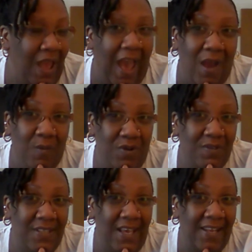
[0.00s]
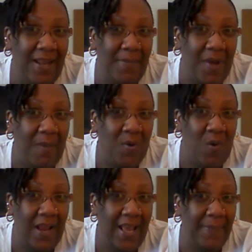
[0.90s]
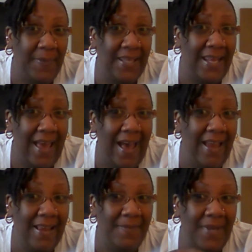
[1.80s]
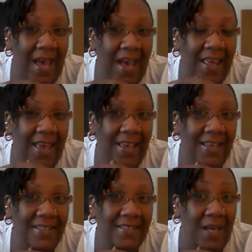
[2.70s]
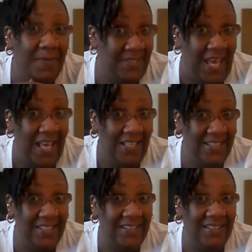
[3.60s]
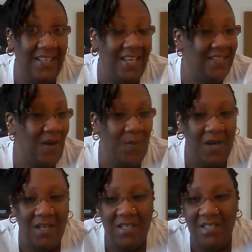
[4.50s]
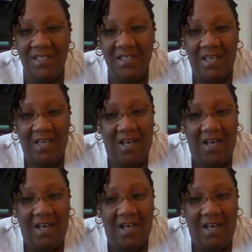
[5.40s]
I will say that I'm quite happy that I am not as upset as I was.